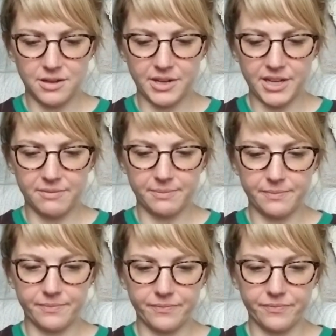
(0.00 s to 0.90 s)
Okay,
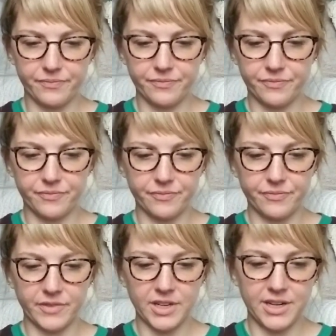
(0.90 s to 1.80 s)

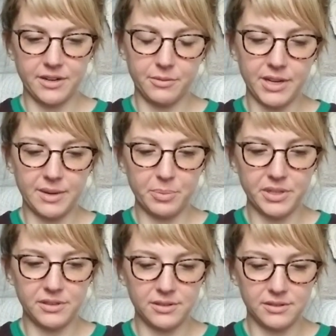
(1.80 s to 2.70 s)
I know what
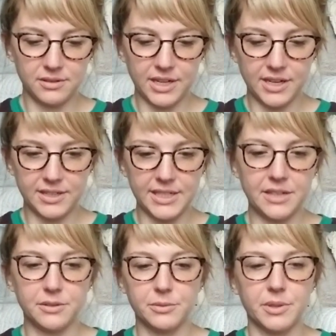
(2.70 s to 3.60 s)
happened. I got
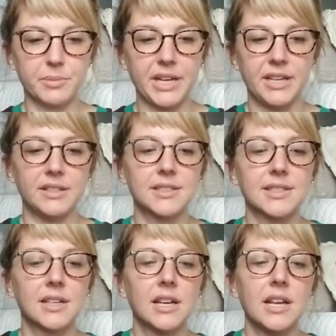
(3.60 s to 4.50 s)
tangled with my
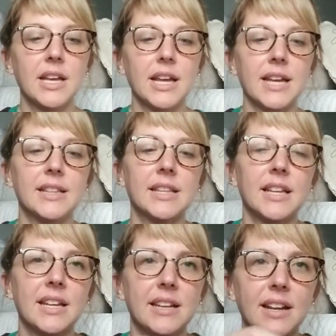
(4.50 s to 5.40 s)
ends. And
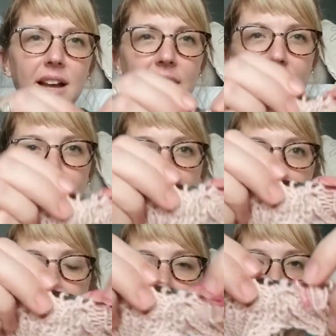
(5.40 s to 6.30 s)
then I
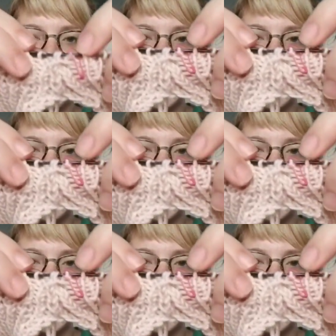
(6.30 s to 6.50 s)
have on